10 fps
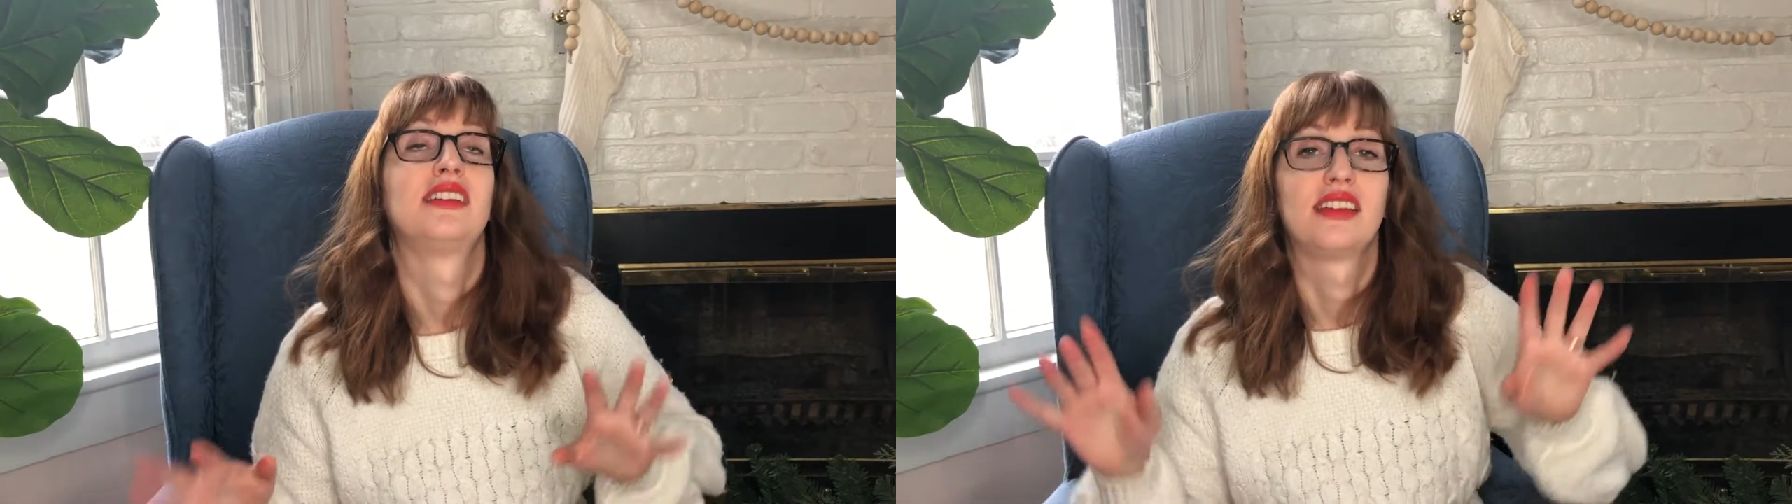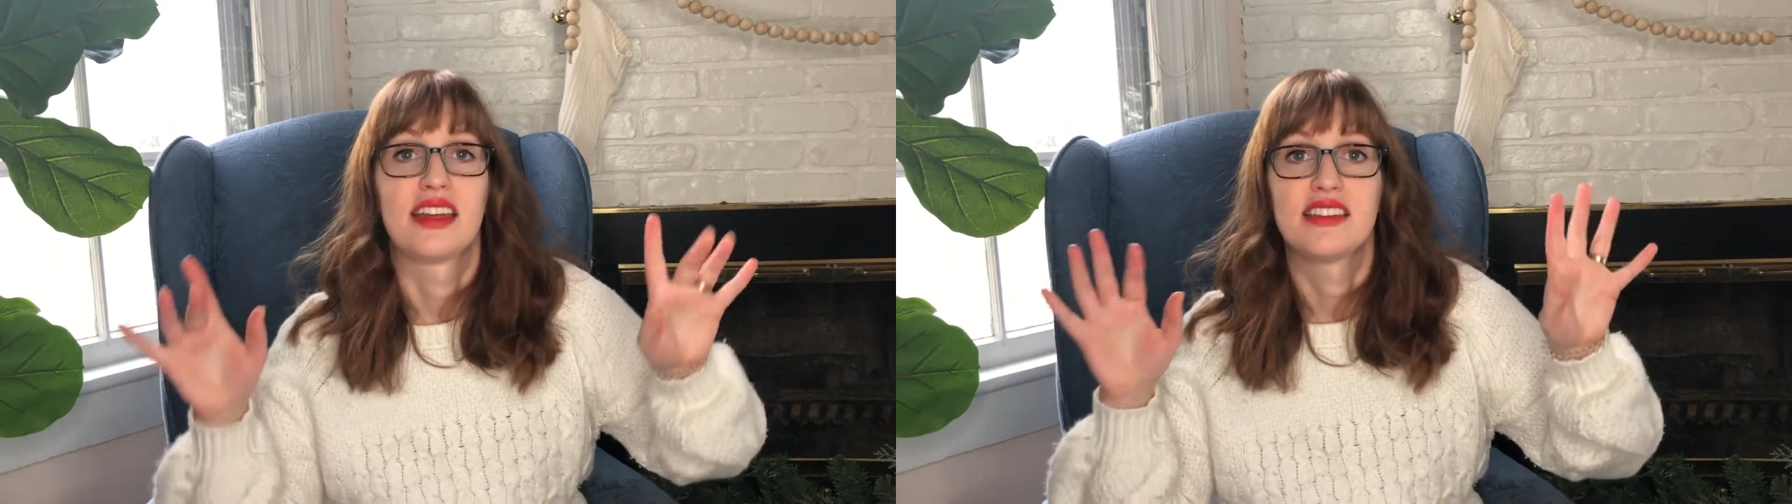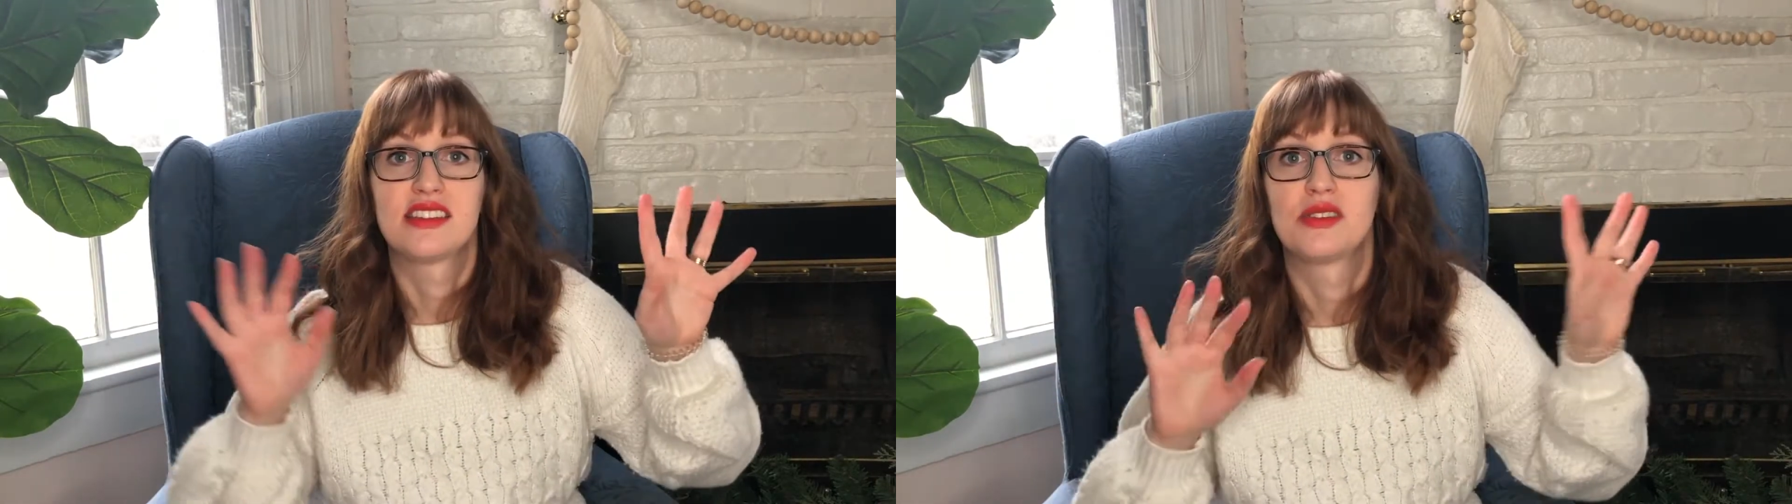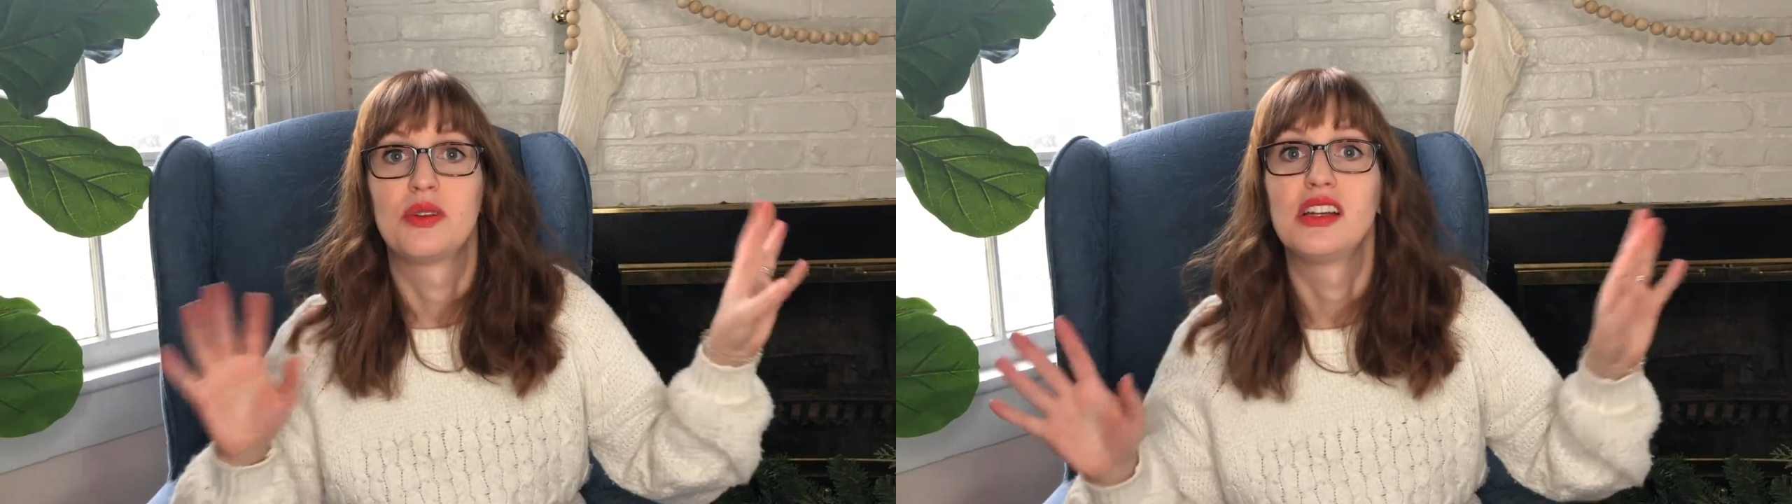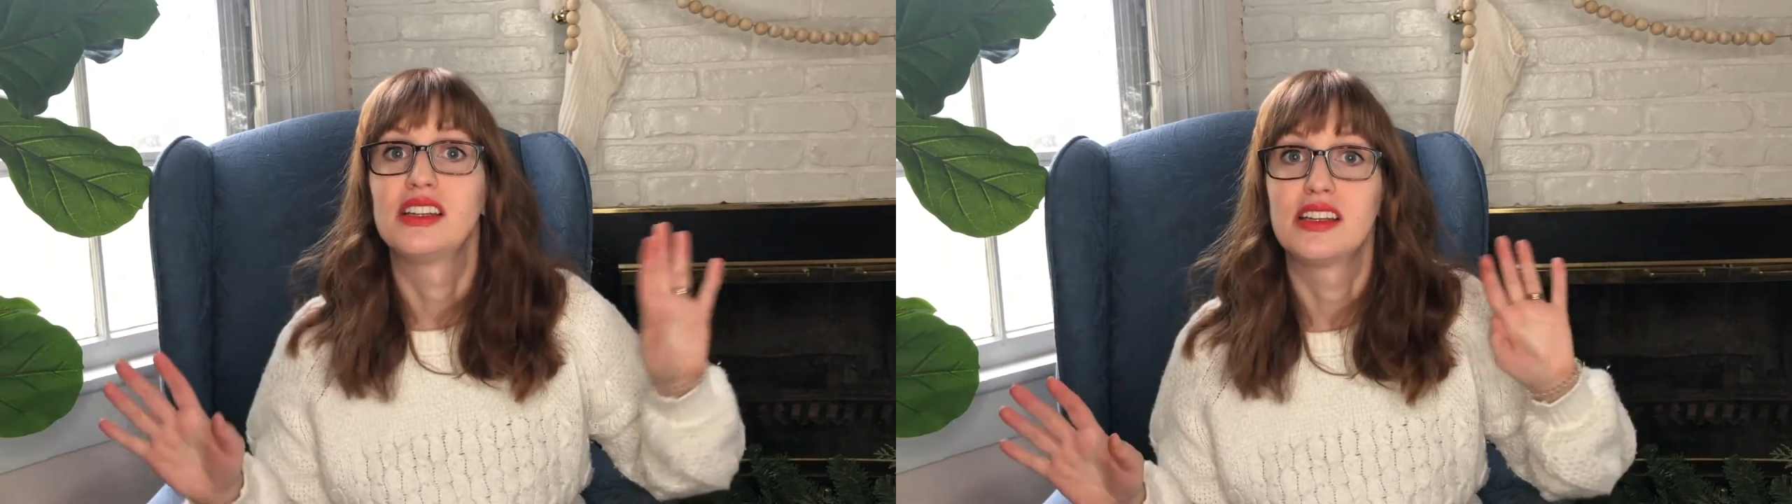lights
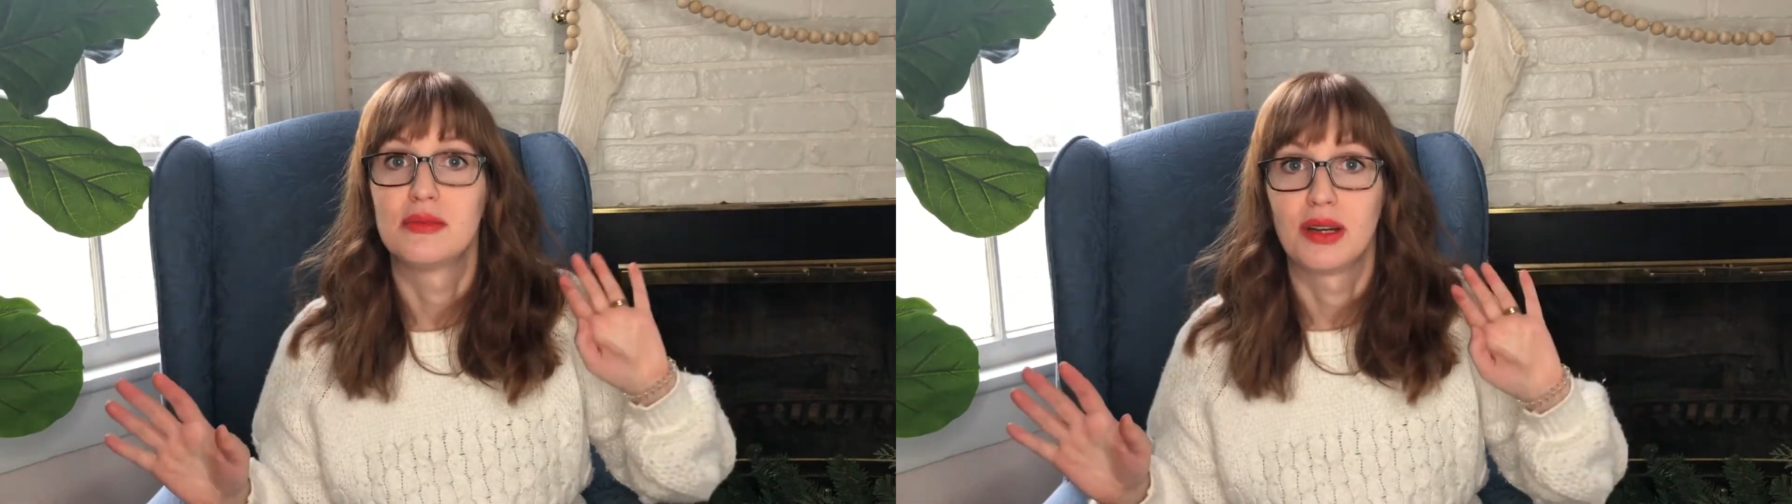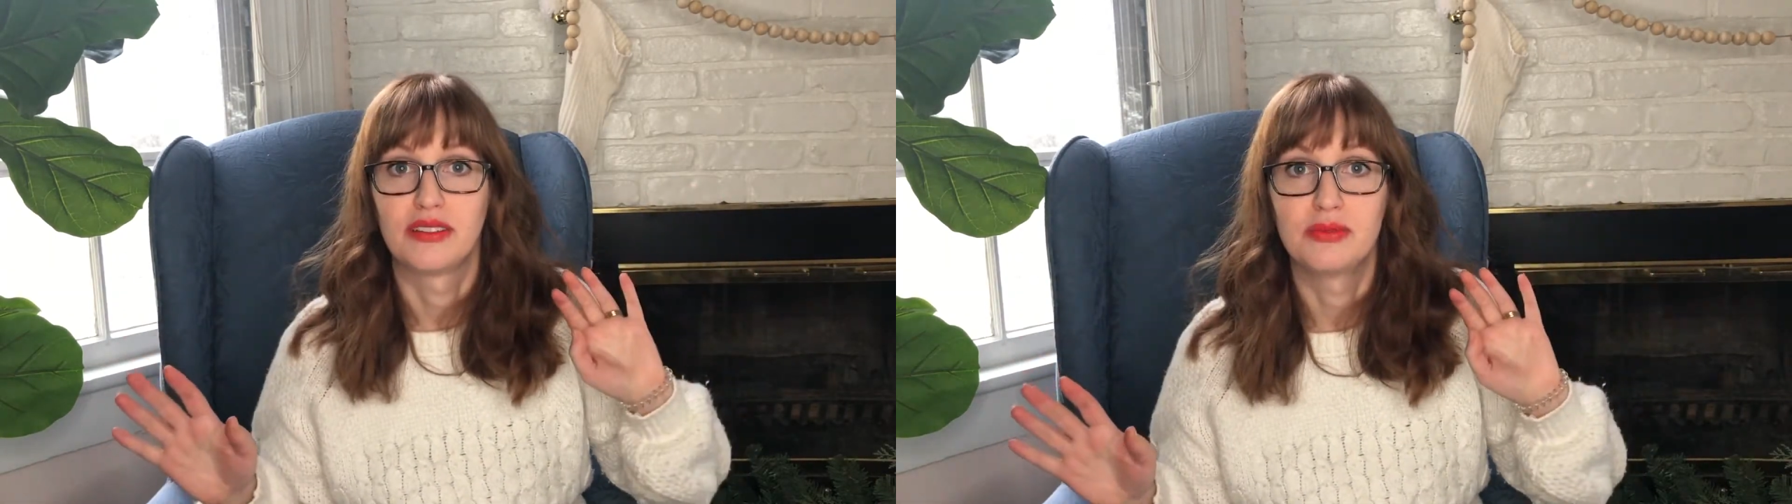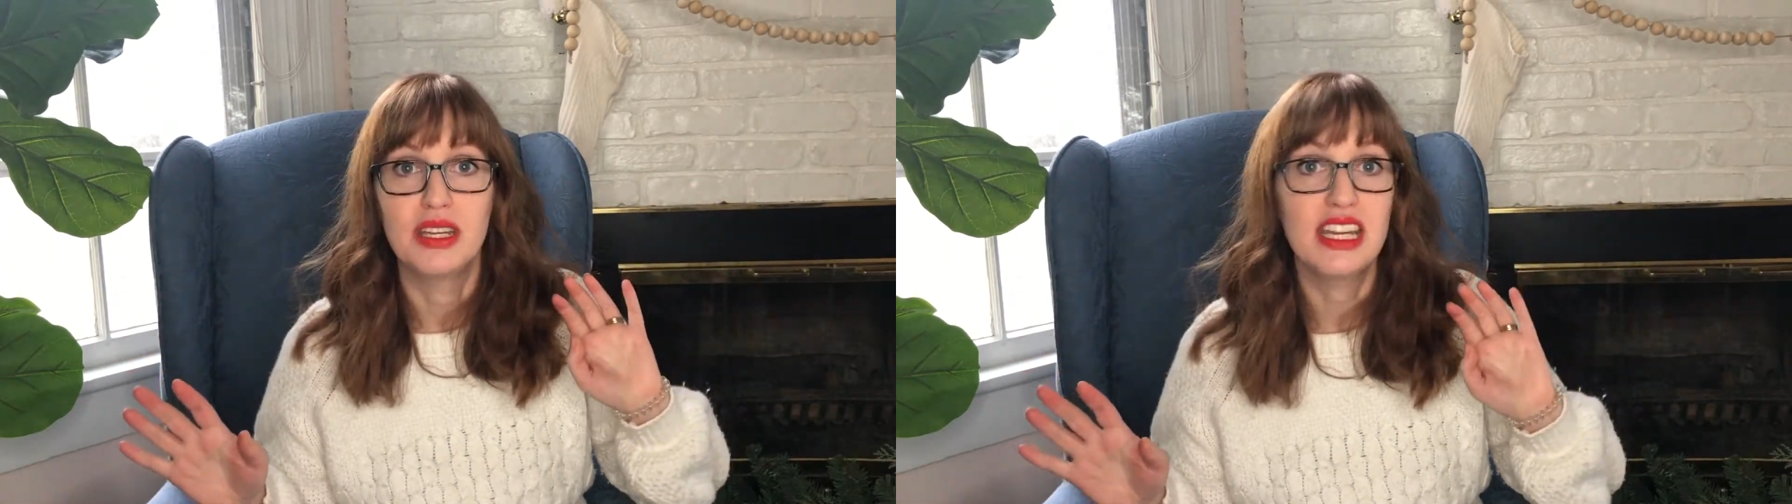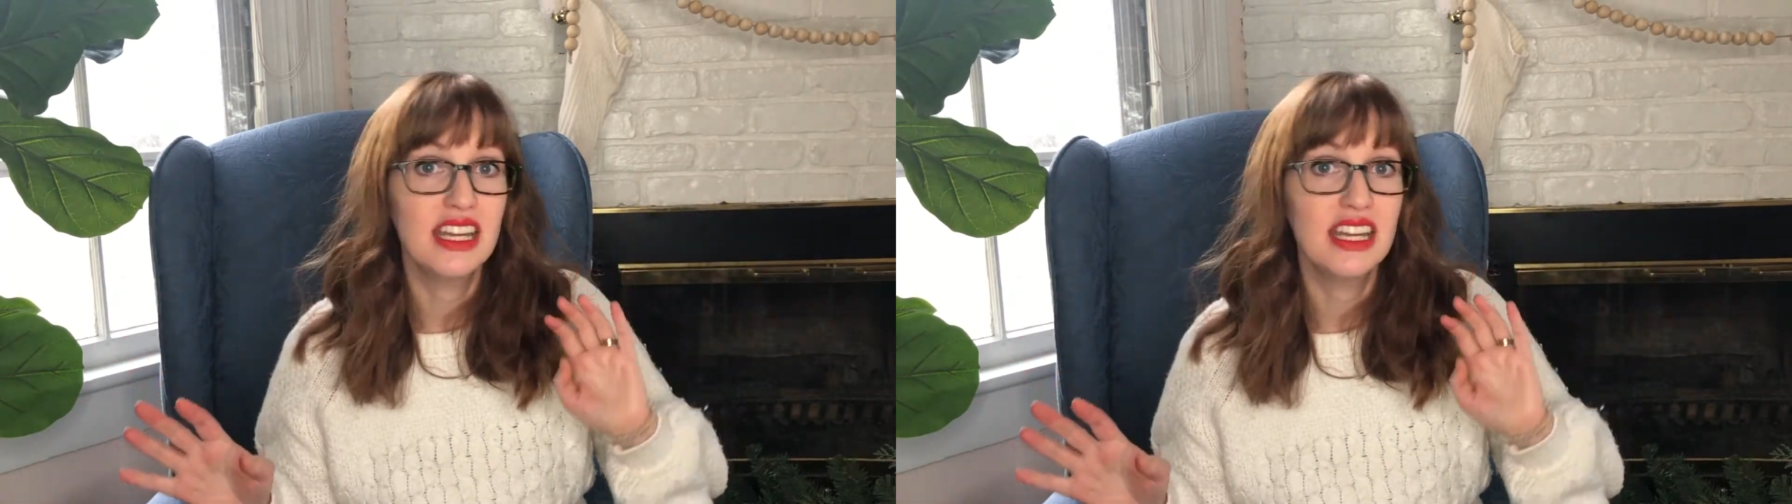twinkling above me.